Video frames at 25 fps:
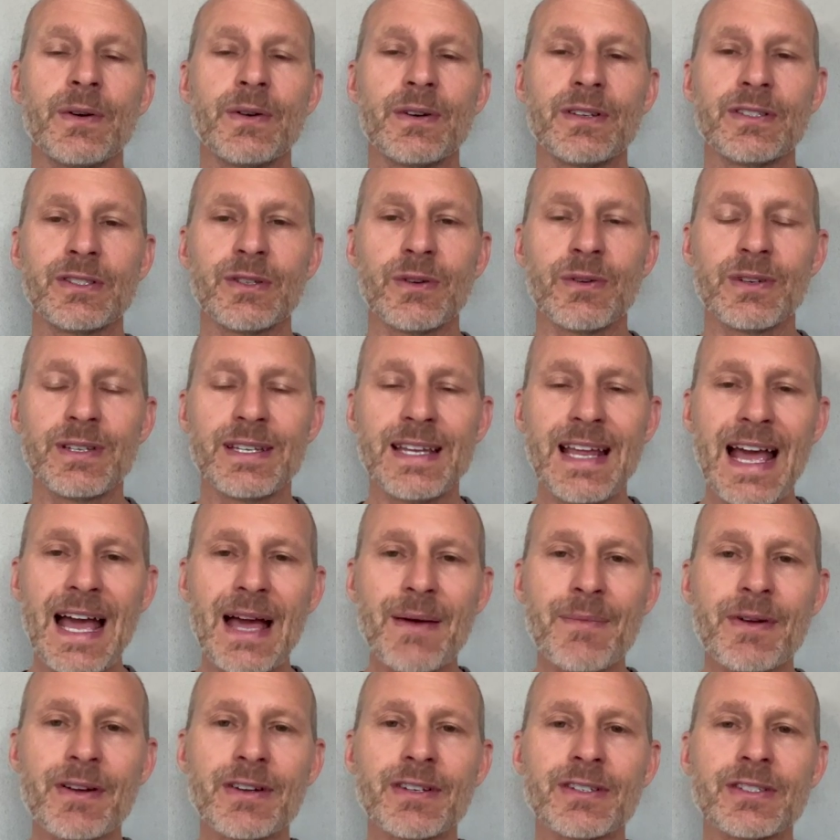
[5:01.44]
There is no
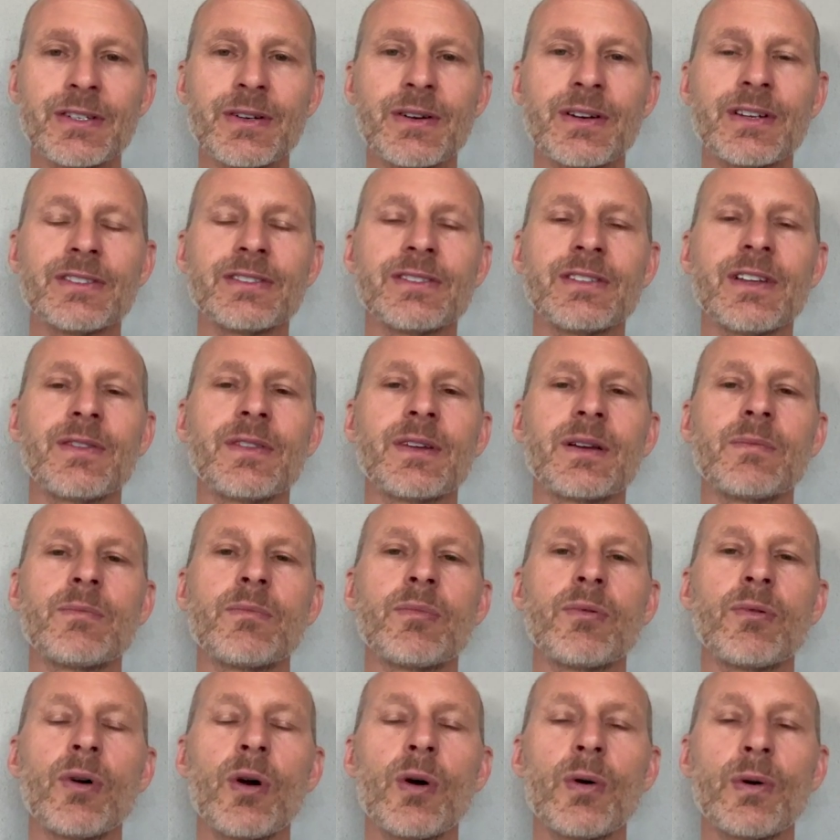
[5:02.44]
damage. There is nothing
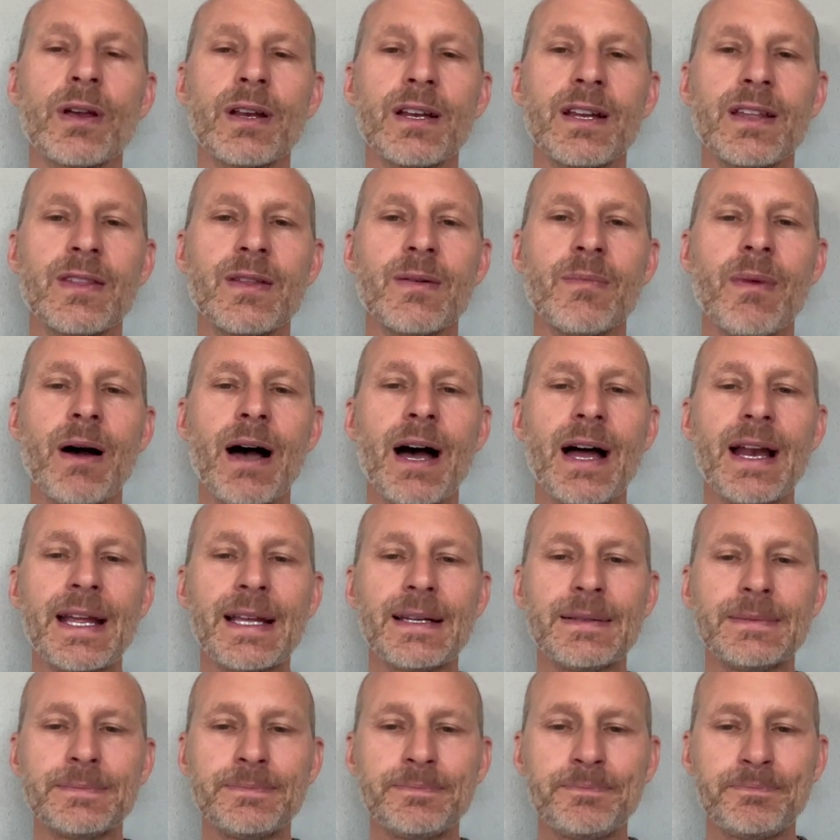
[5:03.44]
broken in the
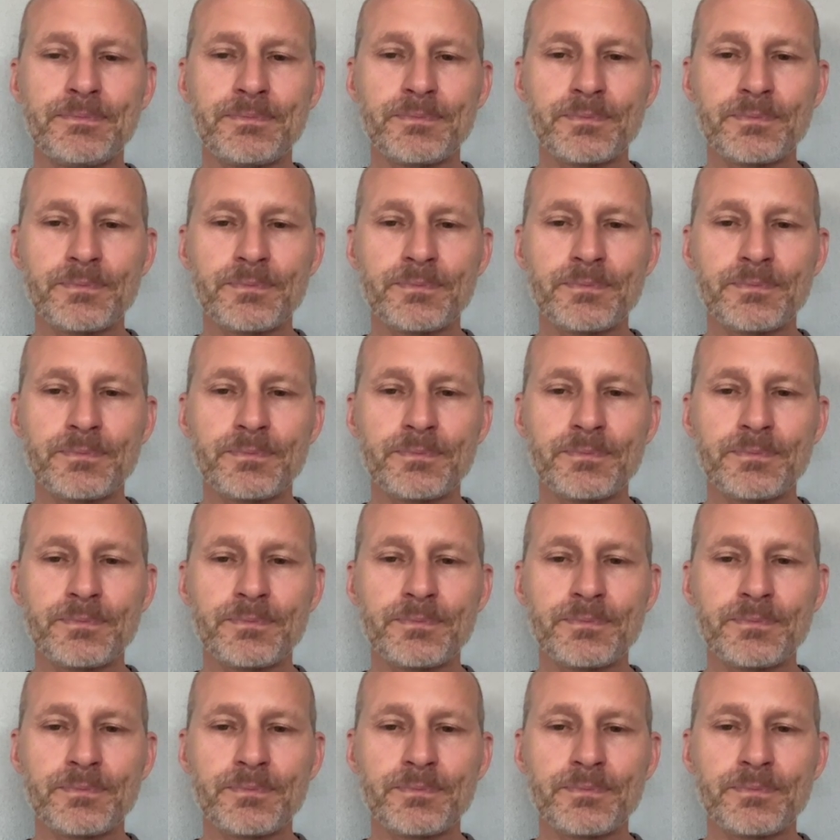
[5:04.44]
body.